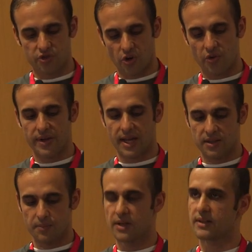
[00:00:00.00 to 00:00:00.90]
the serving
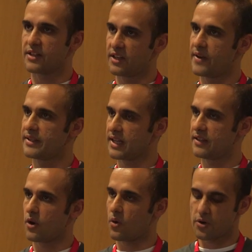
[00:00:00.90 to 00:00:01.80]
and the build and the eventing
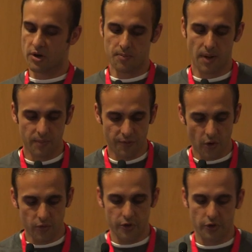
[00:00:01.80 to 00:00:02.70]
in that order. But
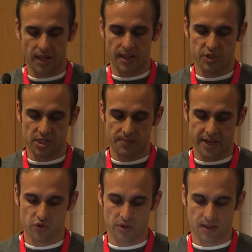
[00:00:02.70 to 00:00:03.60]
before we do that, let me just
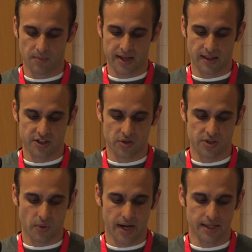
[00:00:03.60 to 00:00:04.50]
make sure that my cluster
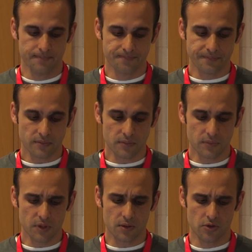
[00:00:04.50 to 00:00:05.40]
is running.
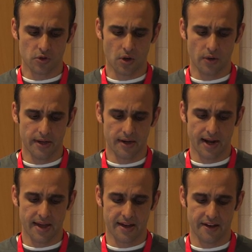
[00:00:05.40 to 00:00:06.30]
So here
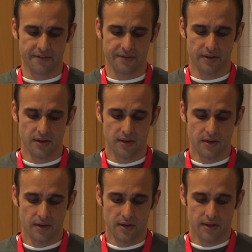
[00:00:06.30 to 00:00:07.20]
I have,
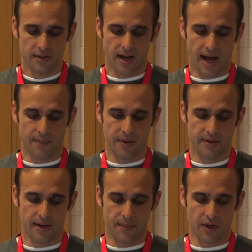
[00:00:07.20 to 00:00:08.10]
I'm
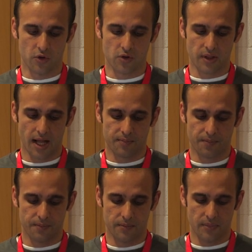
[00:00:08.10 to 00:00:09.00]
in Google
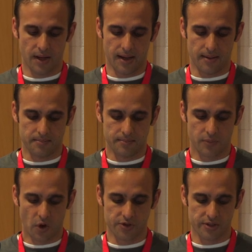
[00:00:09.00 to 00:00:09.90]
Cloud
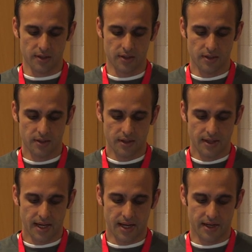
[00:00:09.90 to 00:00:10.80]
console.
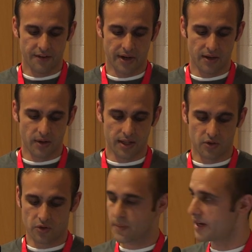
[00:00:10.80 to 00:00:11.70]
And if I look at
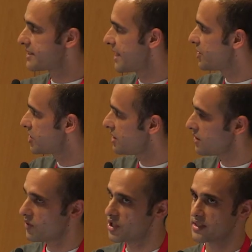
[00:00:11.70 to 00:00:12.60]
Kubernetes
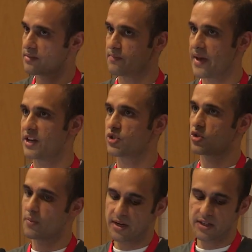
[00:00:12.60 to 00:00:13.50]
engine, which is managed
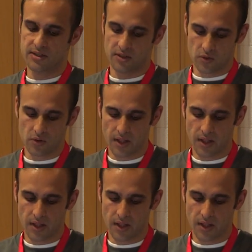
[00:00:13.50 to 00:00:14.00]
Kubernetes in Google